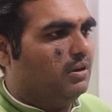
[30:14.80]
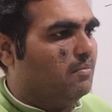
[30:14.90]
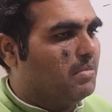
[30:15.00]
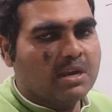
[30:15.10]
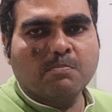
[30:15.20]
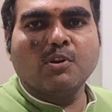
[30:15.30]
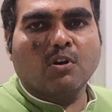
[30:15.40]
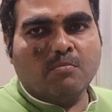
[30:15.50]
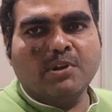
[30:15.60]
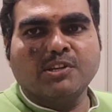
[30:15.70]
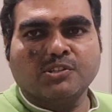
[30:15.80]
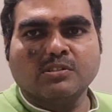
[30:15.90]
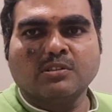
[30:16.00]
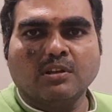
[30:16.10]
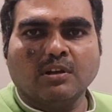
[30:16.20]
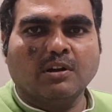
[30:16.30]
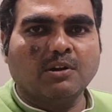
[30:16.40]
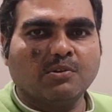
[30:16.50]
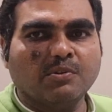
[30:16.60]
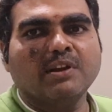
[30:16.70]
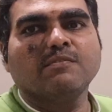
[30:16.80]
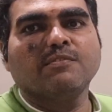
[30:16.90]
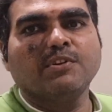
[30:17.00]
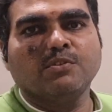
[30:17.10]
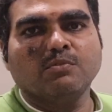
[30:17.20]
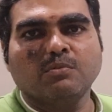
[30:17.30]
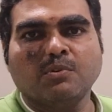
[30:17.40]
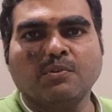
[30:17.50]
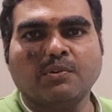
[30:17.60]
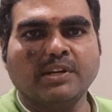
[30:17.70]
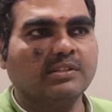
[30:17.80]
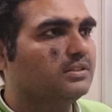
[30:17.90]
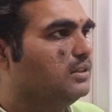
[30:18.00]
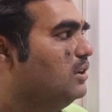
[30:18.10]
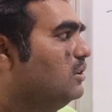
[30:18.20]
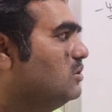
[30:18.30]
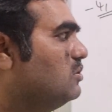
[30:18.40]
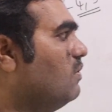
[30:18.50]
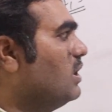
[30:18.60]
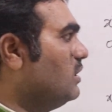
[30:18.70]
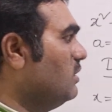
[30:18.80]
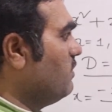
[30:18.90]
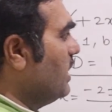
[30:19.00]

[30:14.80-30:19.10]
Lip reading: multiple combinations to get 52, right? So what are the